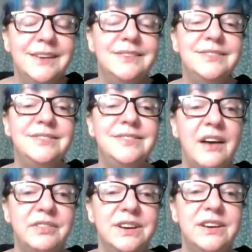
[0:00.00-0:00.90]

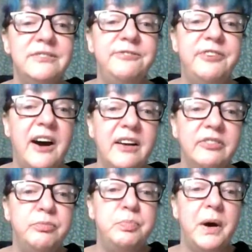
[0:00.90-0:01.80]

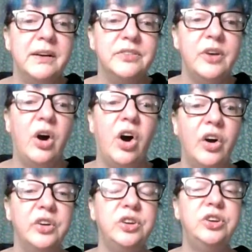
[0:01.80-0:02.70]
75 bucks.
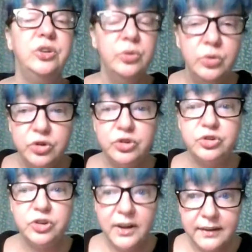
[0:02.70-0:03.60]
Are you
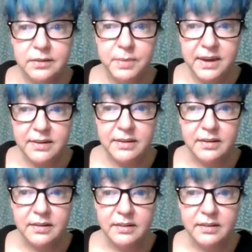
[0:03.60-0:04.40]
shitting me?